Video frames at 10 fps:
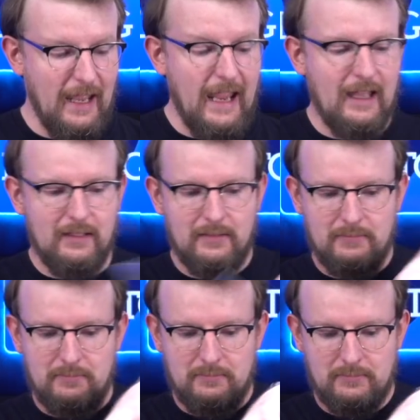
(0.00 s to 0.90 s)
And
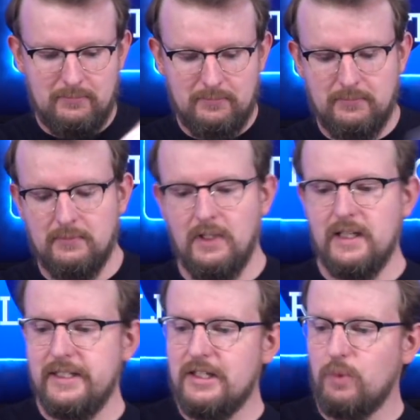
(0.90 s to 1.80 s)

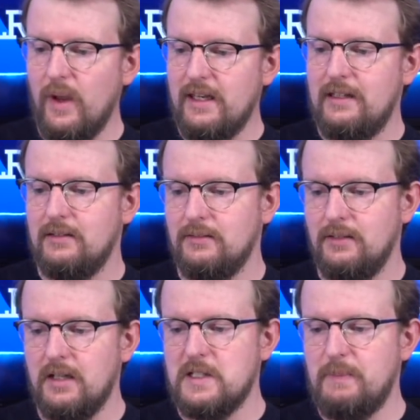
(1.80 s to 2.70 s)
a D20,
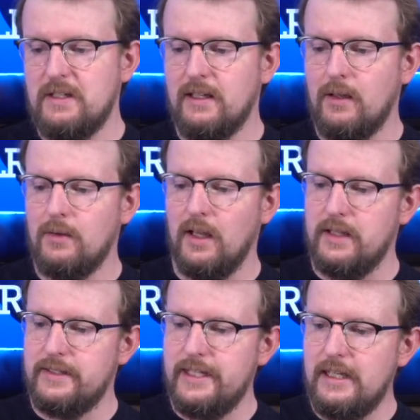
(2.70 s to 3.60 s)
not a spin down,
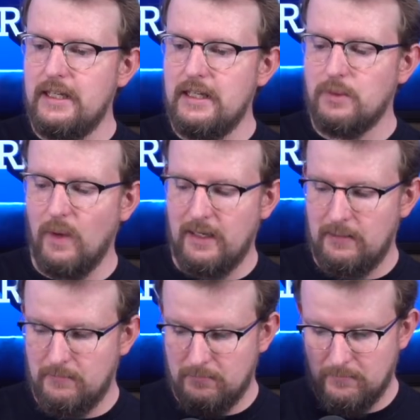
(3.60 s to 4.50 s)
a D20.